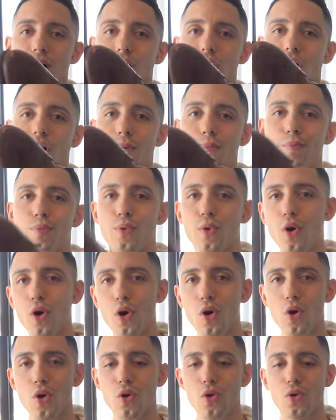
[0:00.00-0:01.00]
a
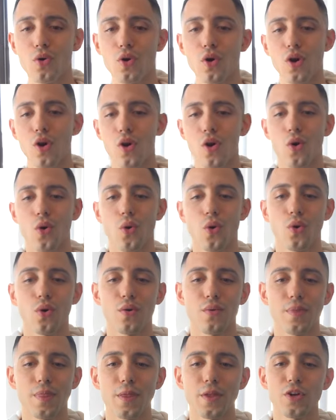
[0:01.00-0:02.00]
brogue,
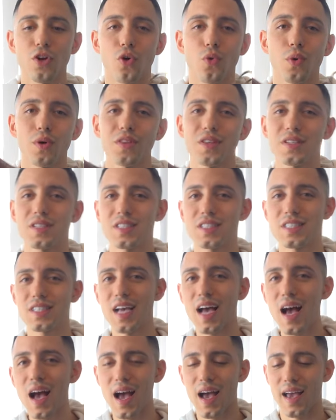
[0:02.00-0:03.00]
you know, with a
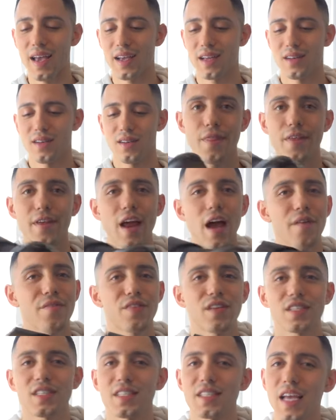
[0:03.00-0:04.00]
design, and then have
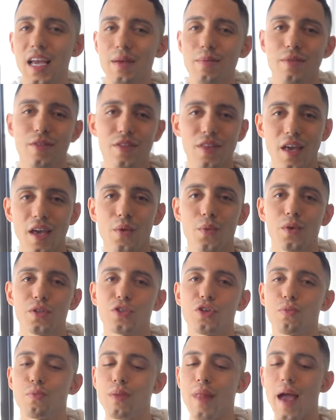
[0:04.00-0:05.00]
the same thing
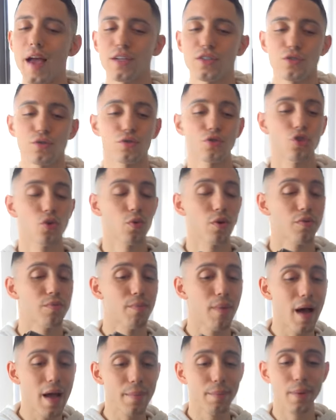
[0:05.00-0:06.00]
with your black shoe. So with
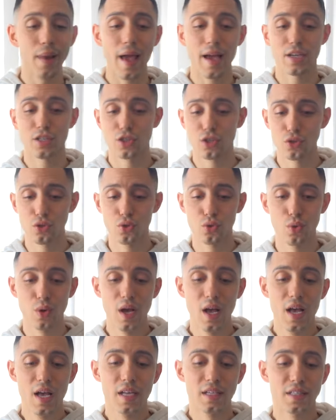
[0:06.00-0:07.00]
my black shoe,
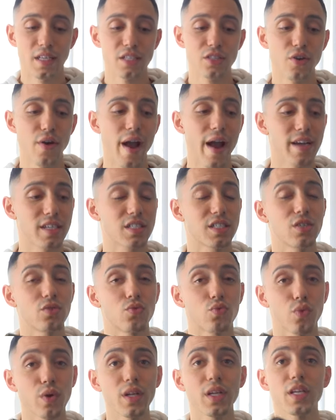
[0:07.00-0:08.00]
these are actually
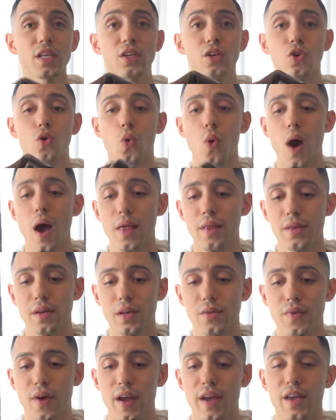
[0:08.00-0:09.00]
really good
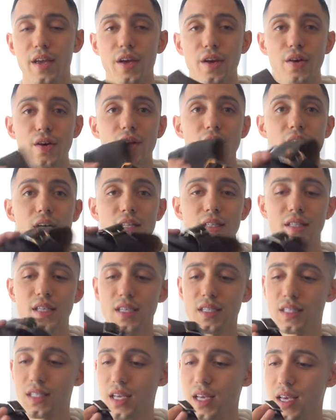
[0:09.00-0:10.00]
quality right here.
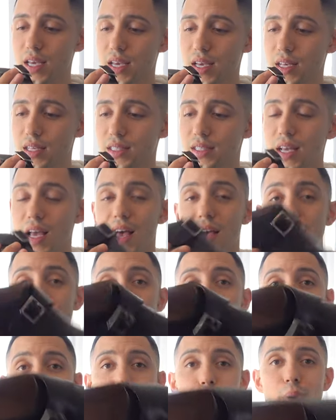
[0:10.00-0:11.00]
This is
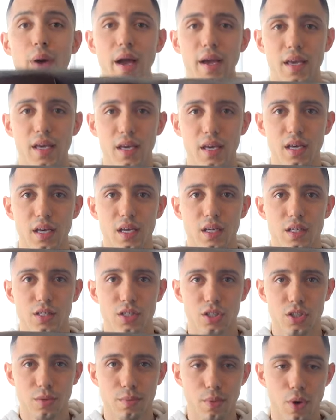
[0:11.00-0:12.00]
the Beckett
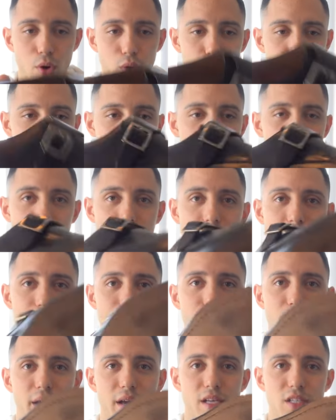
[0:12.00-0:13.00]
Simonons, all
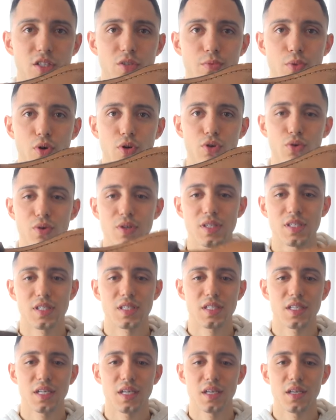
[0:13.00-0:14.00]
right? Beckett Simonons. you can
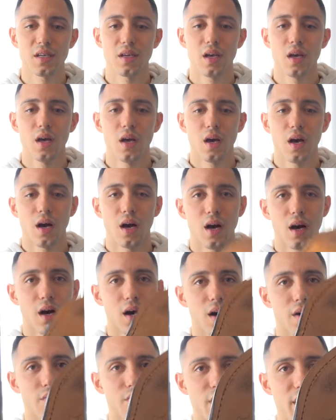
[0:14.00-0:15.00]
see
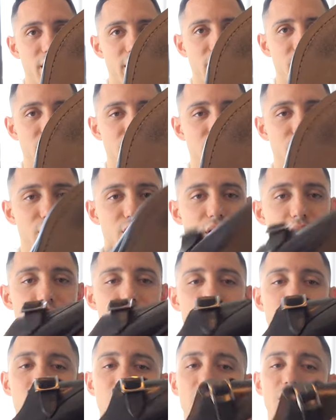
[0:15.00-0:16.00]
uh, right here.
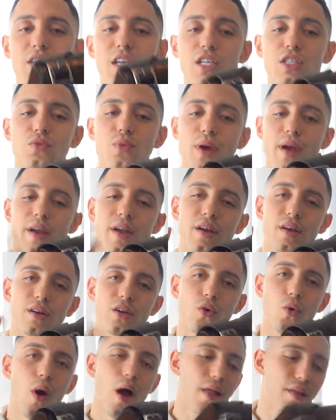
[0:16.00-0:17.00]
This right here,
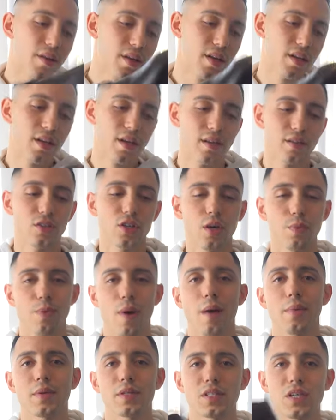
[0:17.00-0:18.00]
the quality, you can
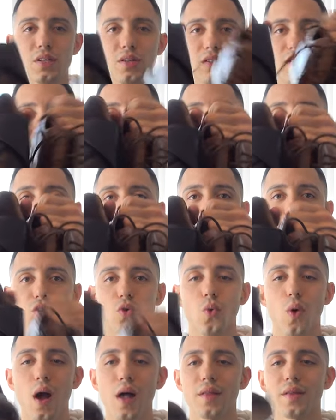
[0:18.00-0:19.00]
probably tell the difference. The
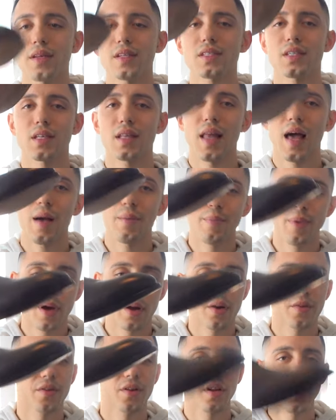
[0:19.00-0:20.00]
quality is a lot
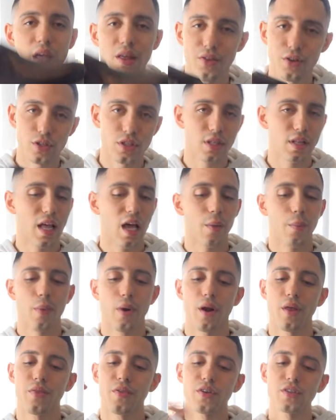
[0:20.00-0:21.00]
better. The leather's a lot
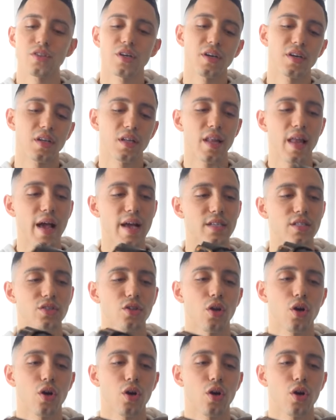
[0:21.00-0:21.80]
better. These are gonna last